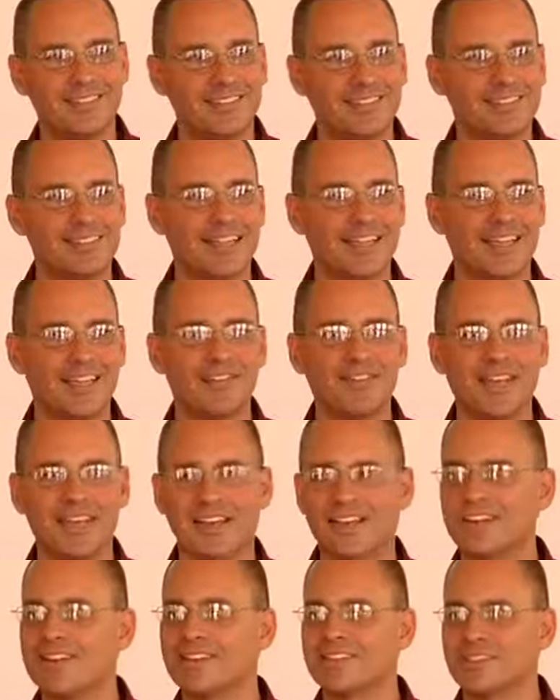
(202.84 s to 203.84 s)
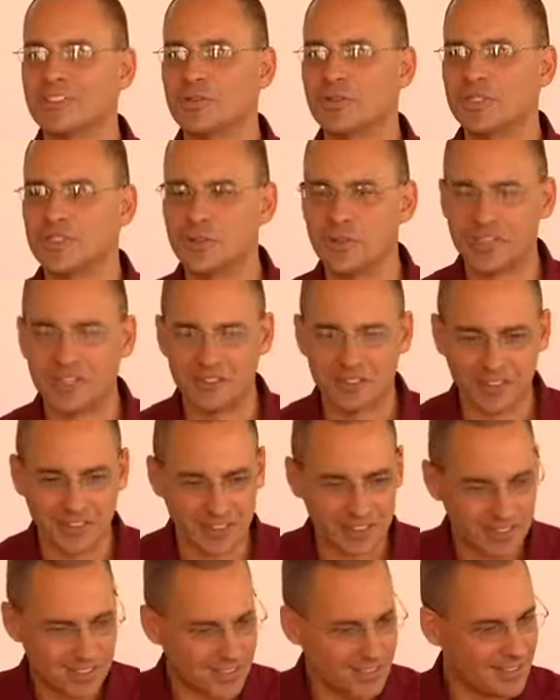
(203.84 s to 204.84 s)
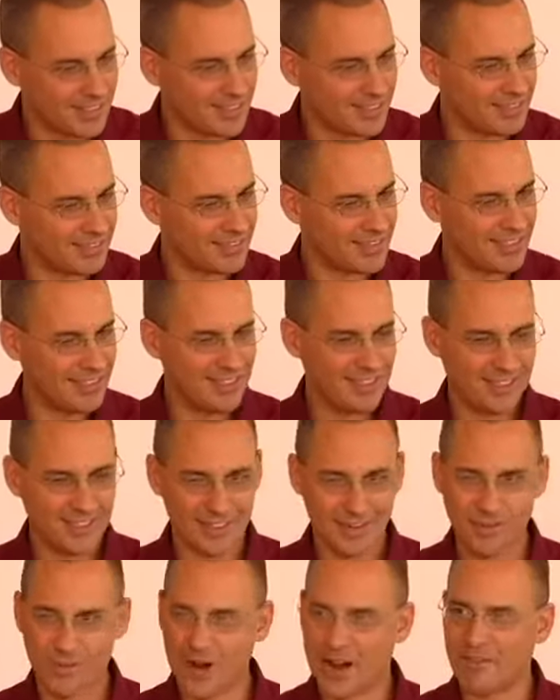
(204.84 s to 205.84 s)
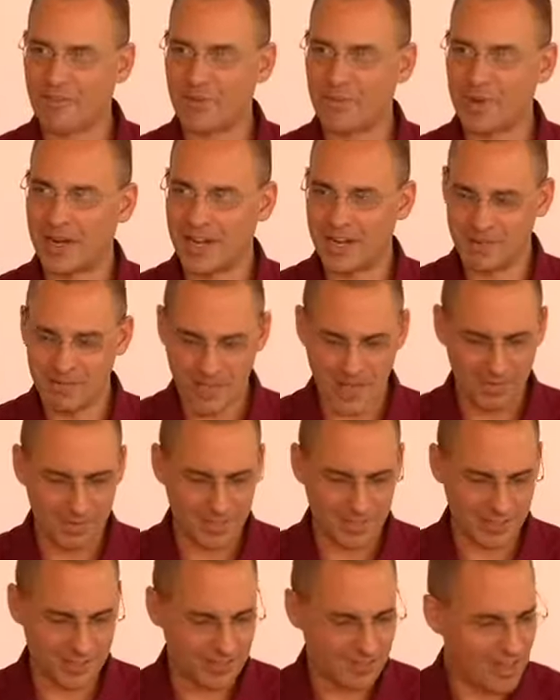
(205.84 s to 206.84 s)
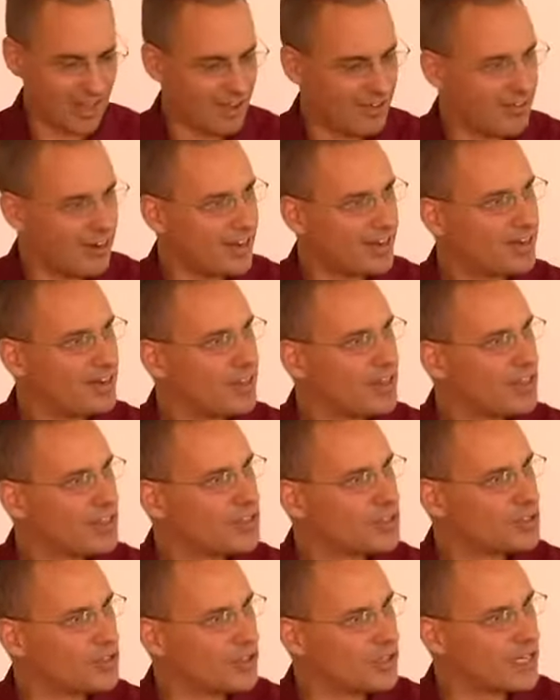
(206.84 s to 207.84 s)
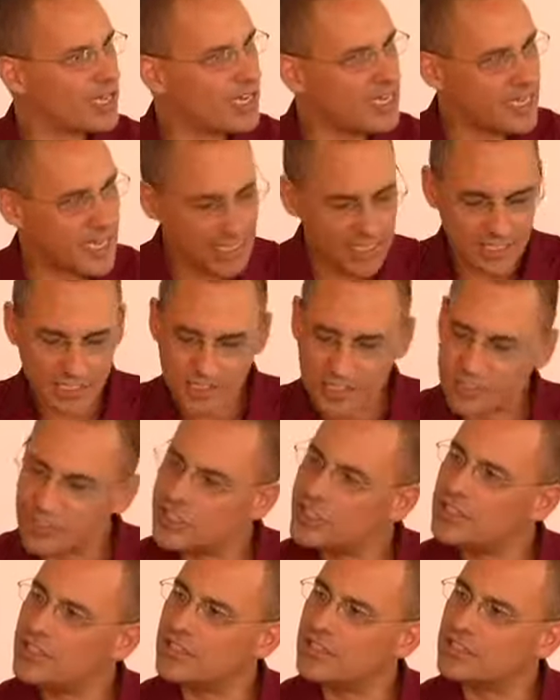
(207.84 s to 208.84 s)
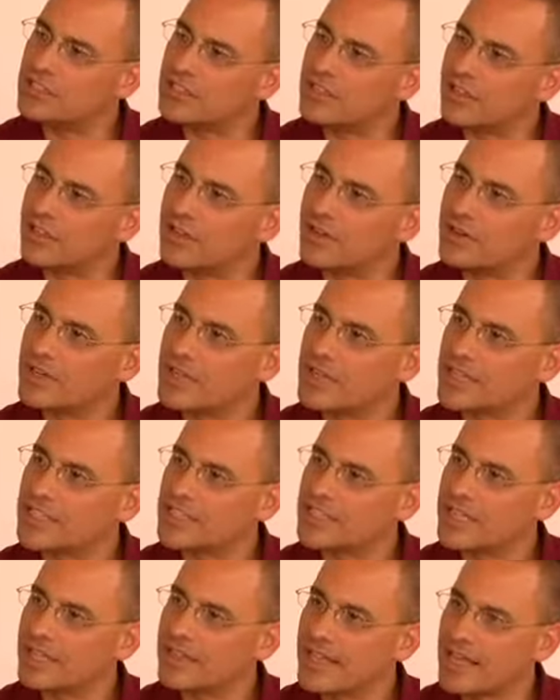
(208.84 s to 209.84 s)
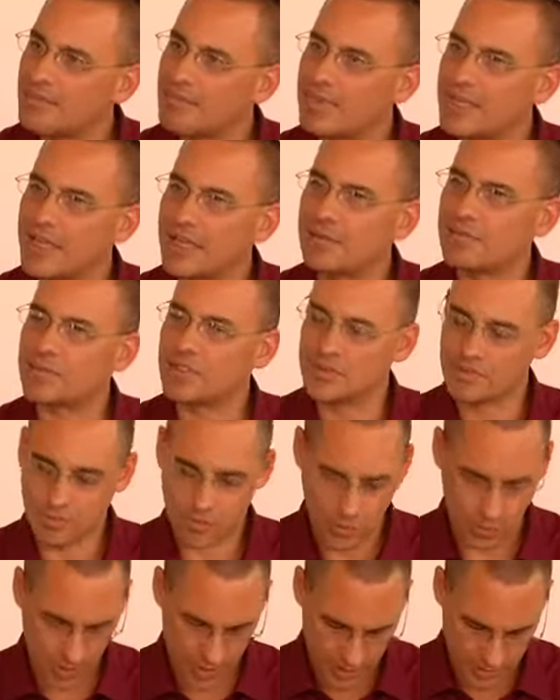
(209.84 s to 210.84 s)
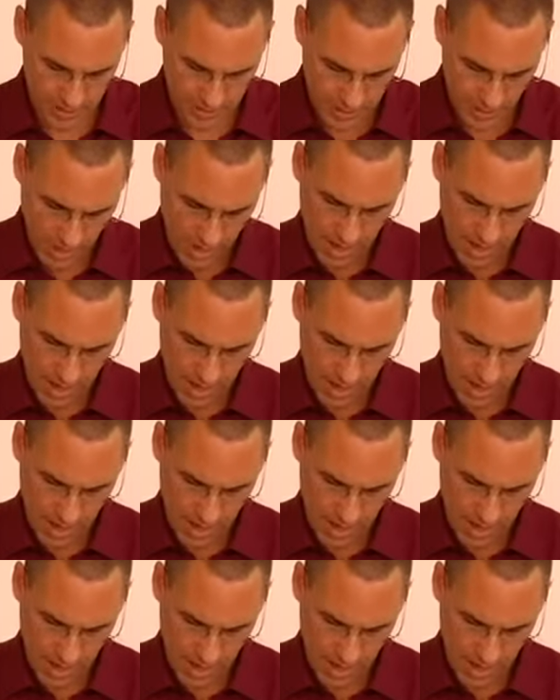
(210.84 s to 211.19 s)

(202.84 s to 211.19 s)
It's like giving a gun to a 2-year-old. You don't want everybody to be able to do that, right? So you condense the qi into the lower Dan Tian. That becomes important.